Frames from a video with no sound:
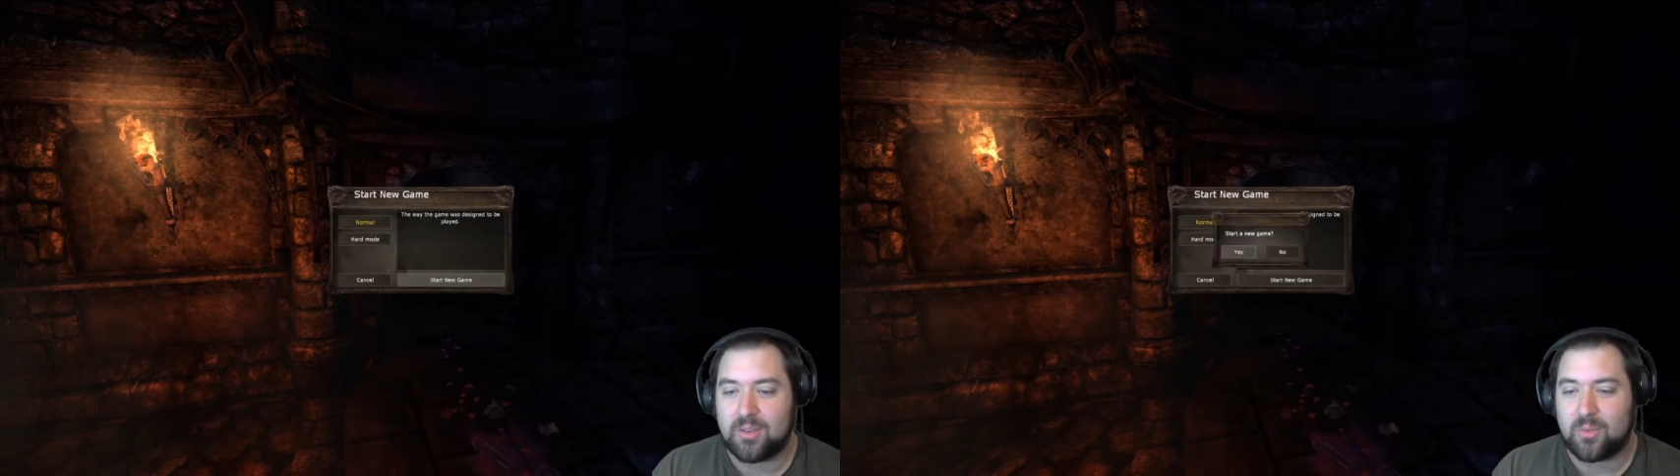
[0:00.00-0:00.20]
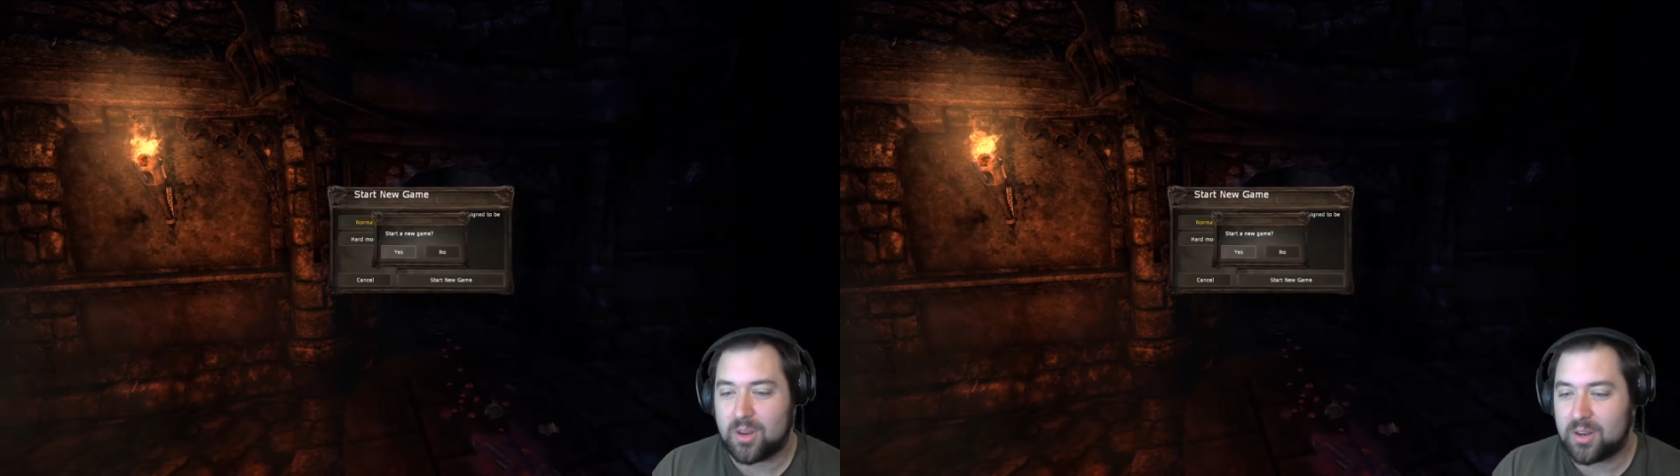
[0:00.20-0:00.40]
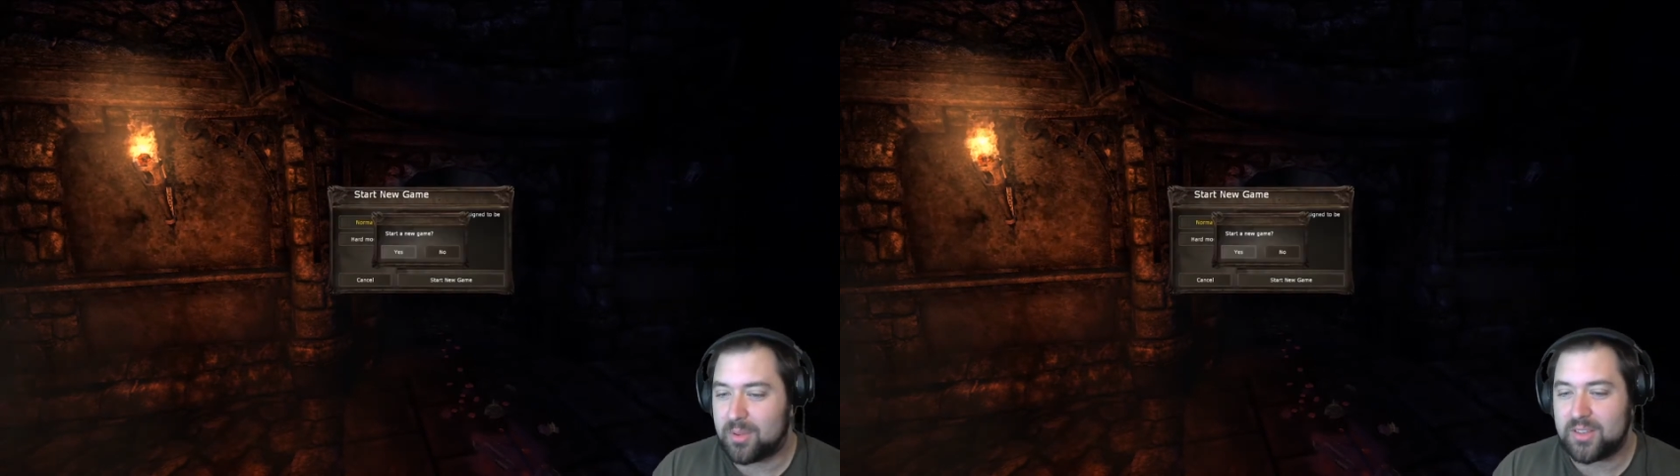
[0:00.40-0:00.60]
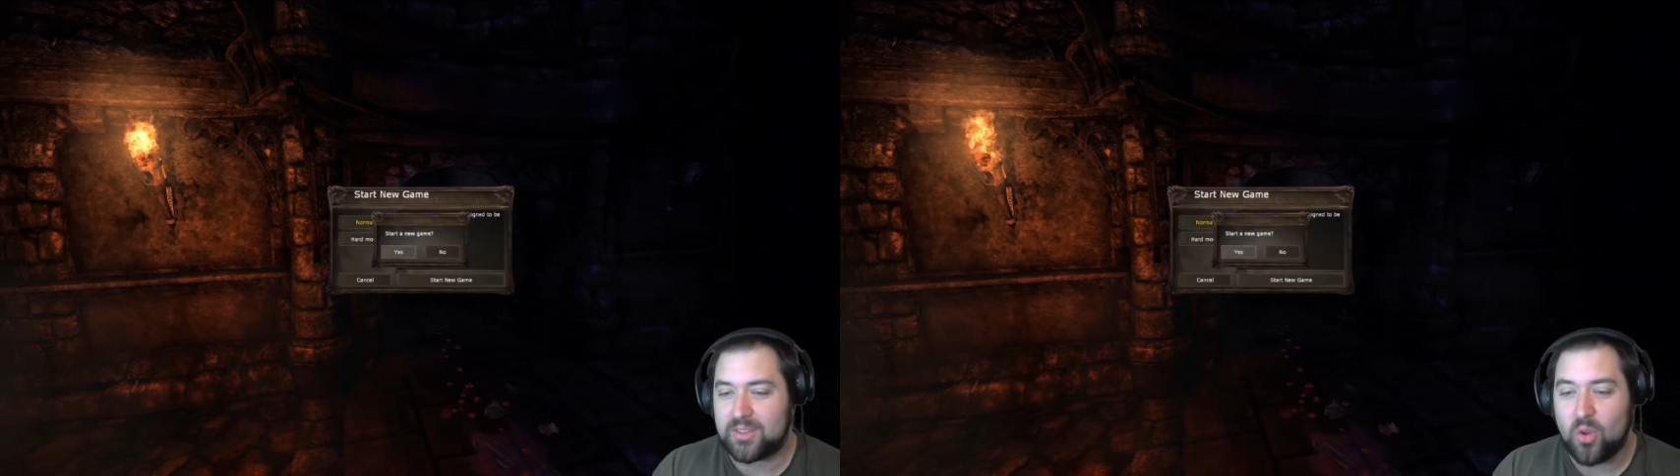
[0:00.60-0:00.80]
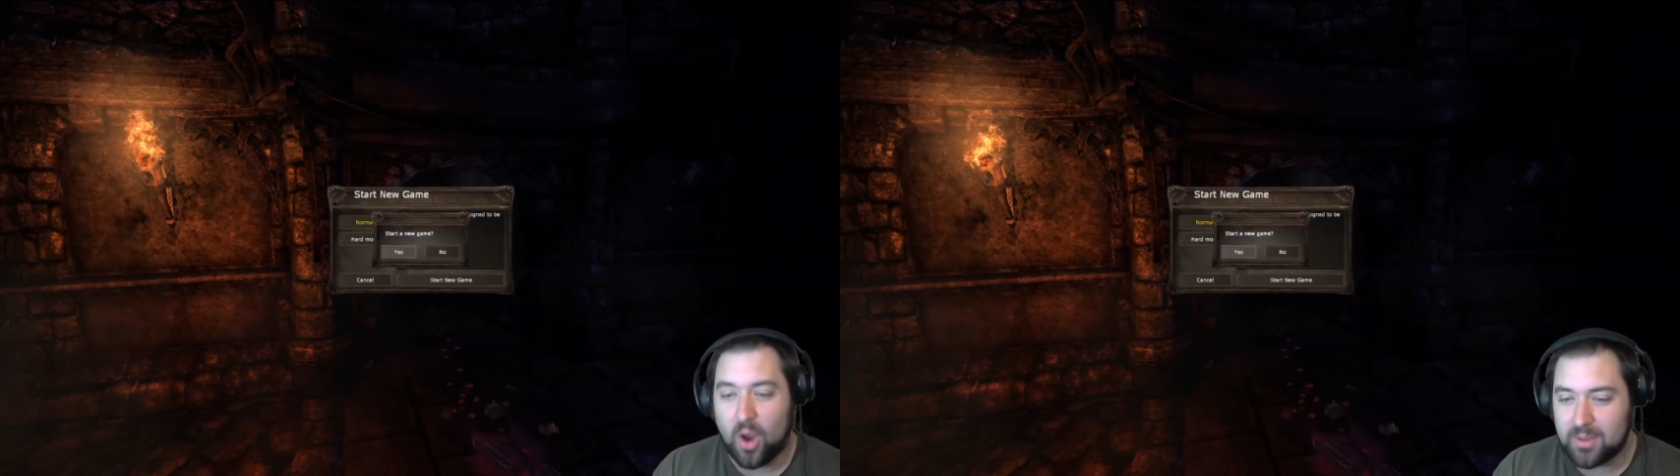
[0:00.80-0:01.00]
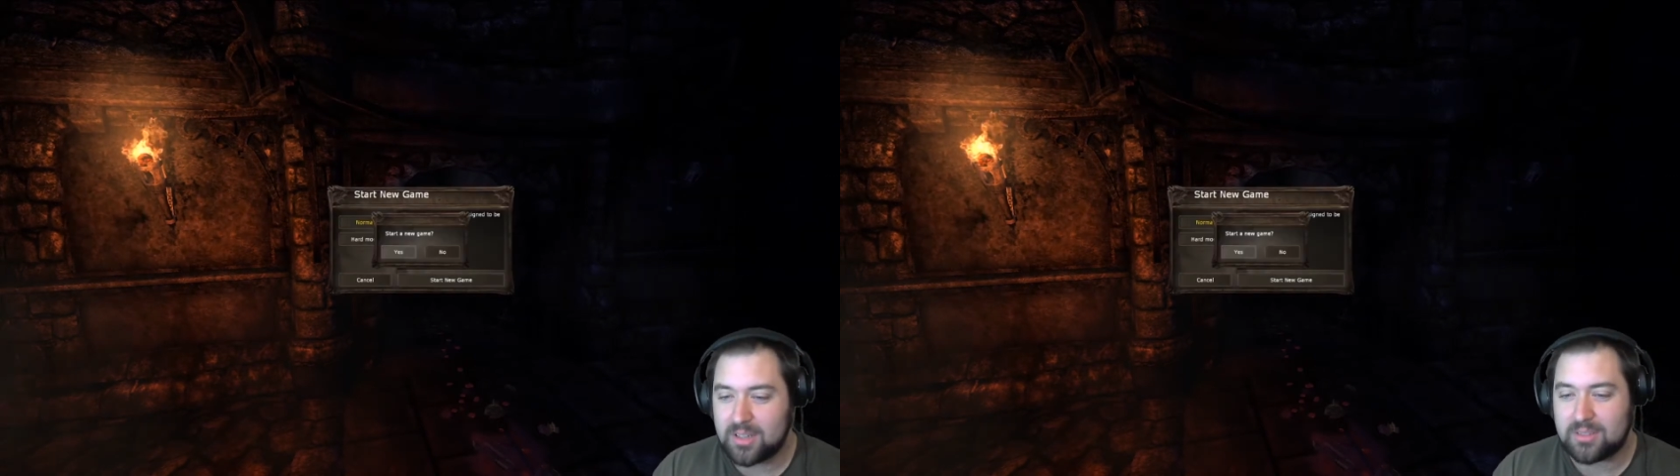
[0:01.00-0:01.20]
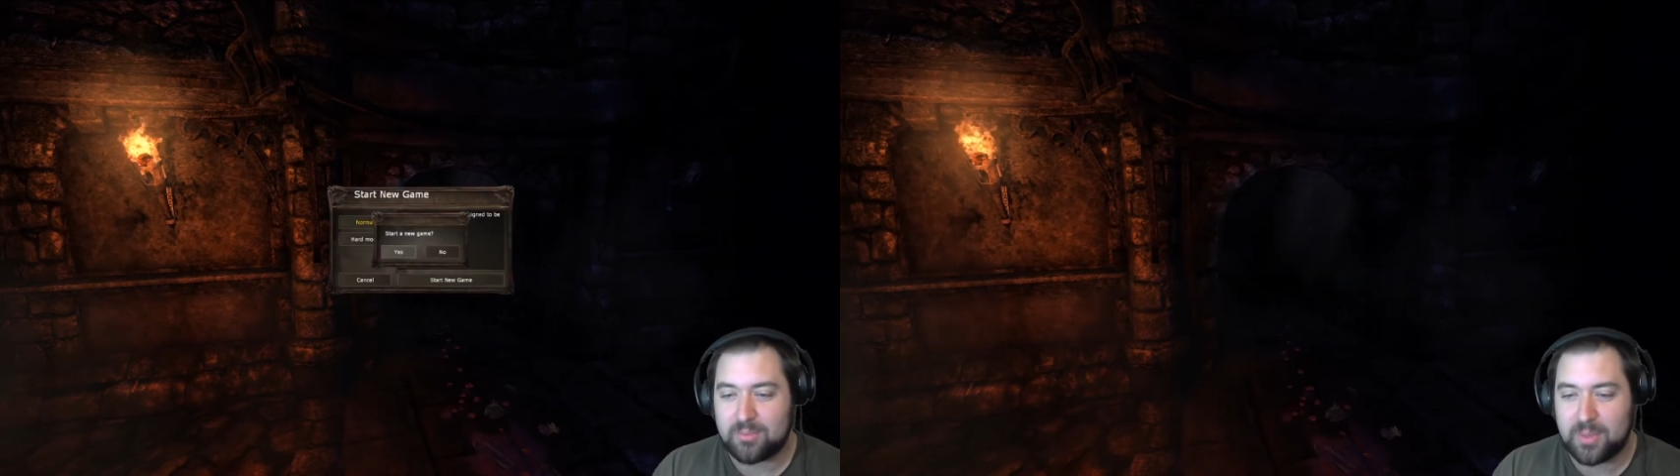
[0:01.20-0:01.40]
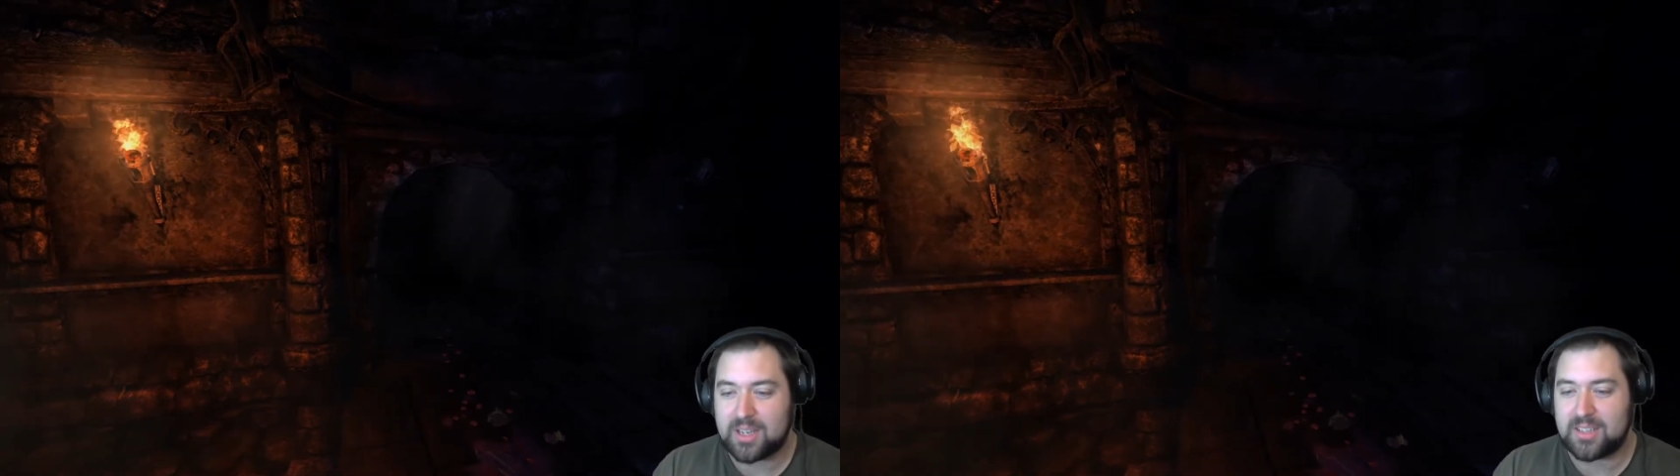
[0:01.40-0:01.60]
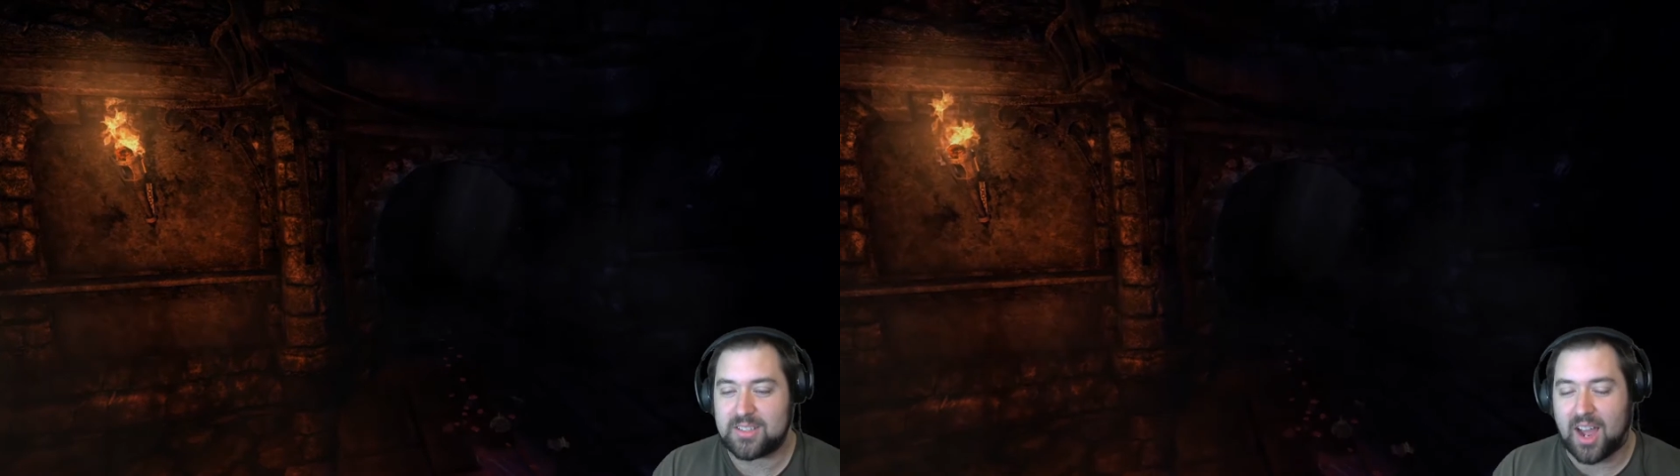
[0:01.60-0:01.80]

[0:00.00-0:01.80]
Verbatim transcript: We're going to play it normal, because